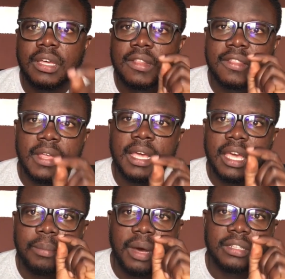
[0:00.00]
think
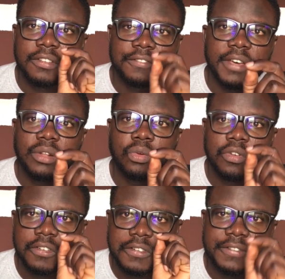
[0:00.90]
about the fellow
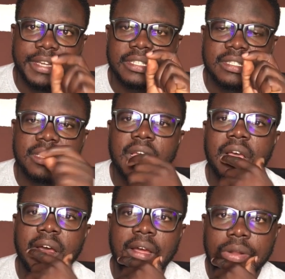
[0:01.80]
first
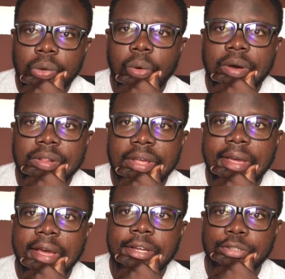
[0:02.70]
and go out there
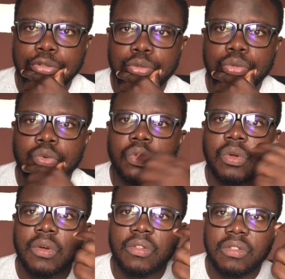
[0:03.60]
and do
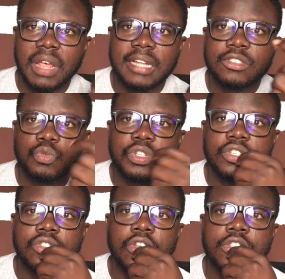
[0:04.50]
that. that which is
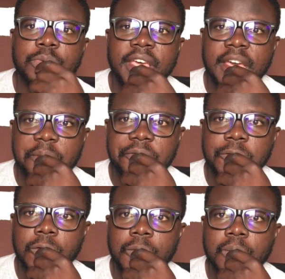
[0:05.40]
going to be helpful
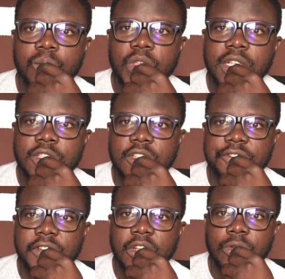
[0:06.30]
to the
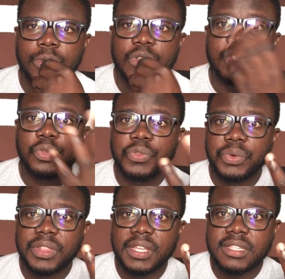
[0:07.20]
fellow. So three
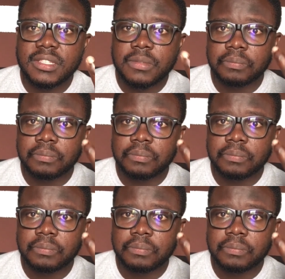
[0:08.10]
things.